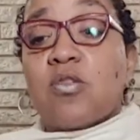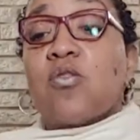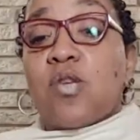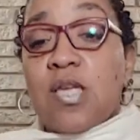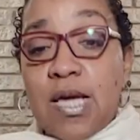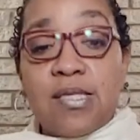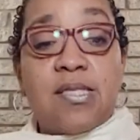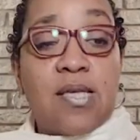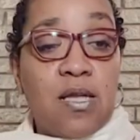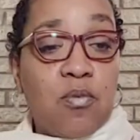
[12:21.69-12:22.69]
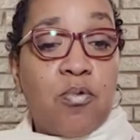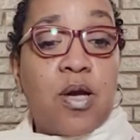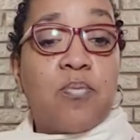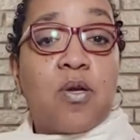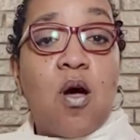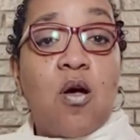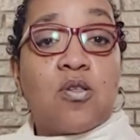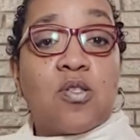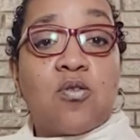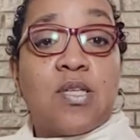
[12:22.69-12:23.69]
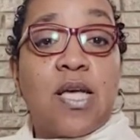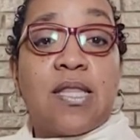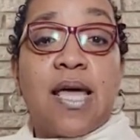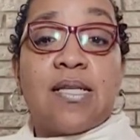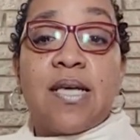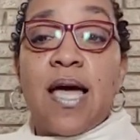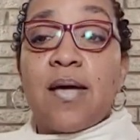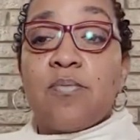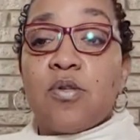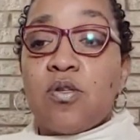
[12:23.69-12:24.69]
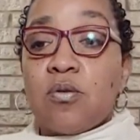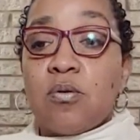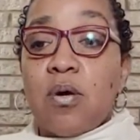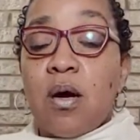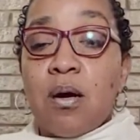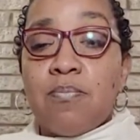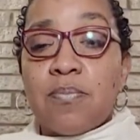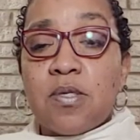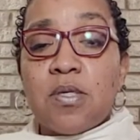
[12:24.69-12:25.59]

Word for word: So yes, celebrate, but also take that time to um,